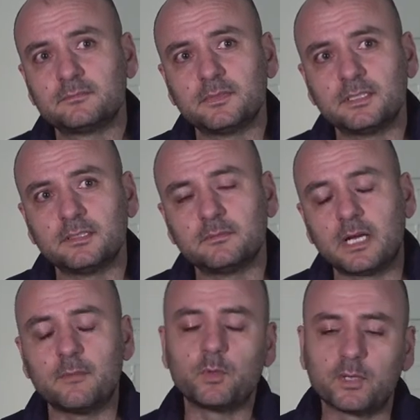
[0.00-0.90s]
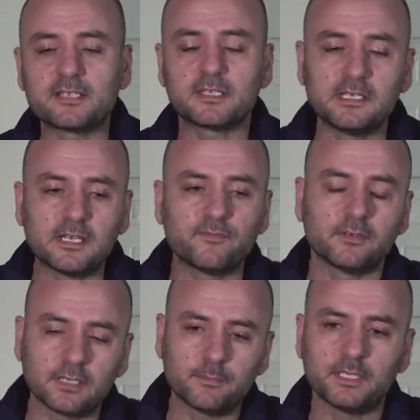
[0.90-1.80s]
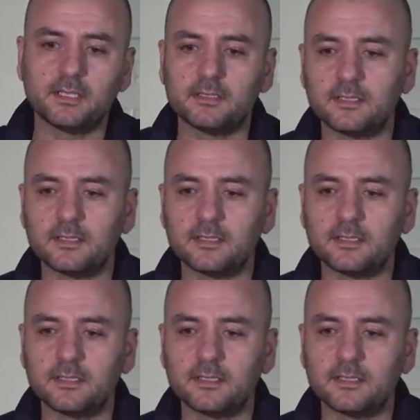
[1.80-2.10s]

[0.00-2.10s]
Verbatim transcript: Uh, I mean, when I say never, I mean